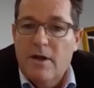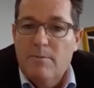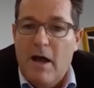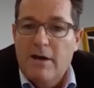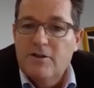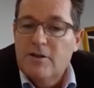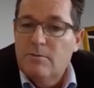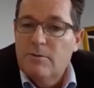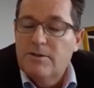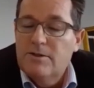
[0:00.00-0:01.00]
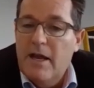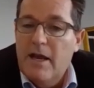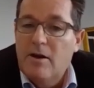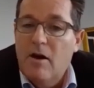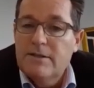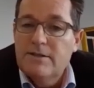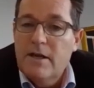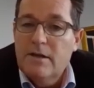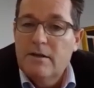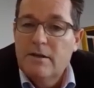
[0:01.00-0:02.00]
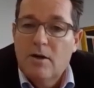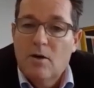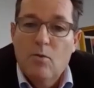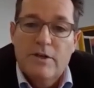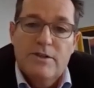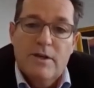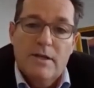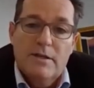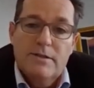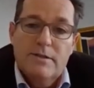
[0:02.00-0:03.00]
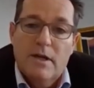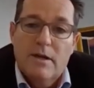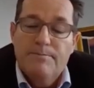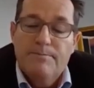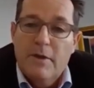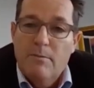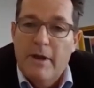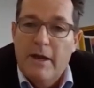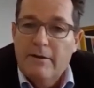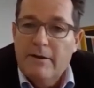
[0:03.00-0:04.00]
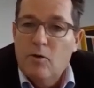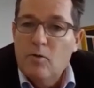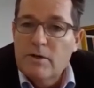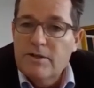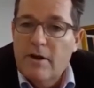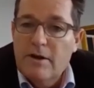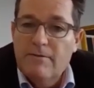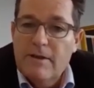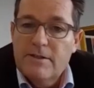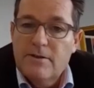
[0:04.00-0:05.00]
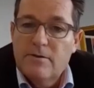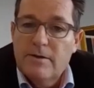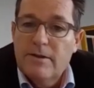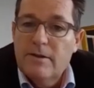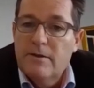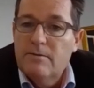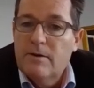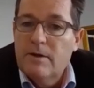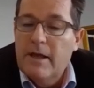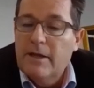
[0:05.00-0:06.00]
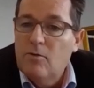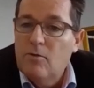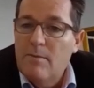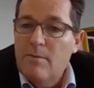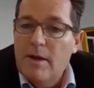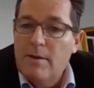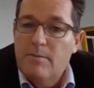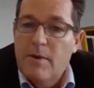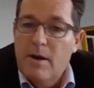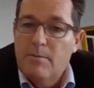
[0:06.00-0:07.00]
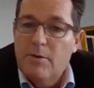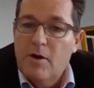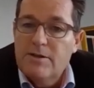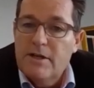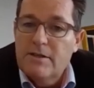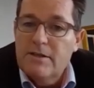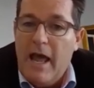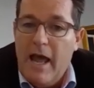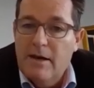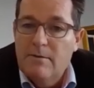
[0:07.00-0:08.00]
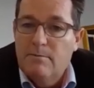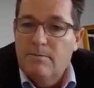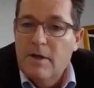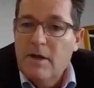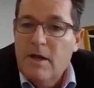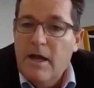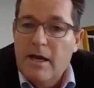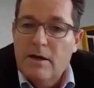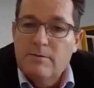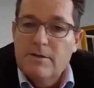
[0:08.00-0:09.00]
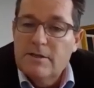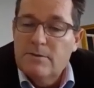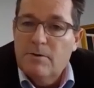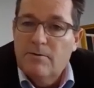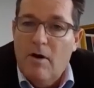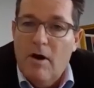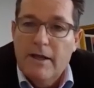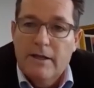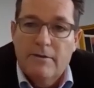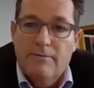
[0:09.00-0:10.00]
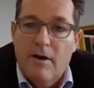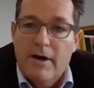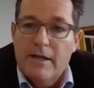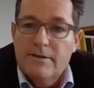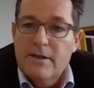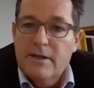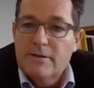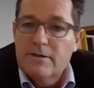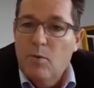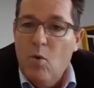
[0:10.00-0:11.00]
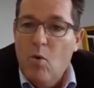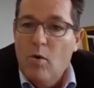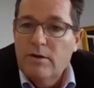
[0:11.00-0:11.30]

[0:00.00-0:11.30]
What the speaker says: partnership with Jinan High-Tech, which has been a cornerstone investor in the Ancuabe project, and is providing the financing support,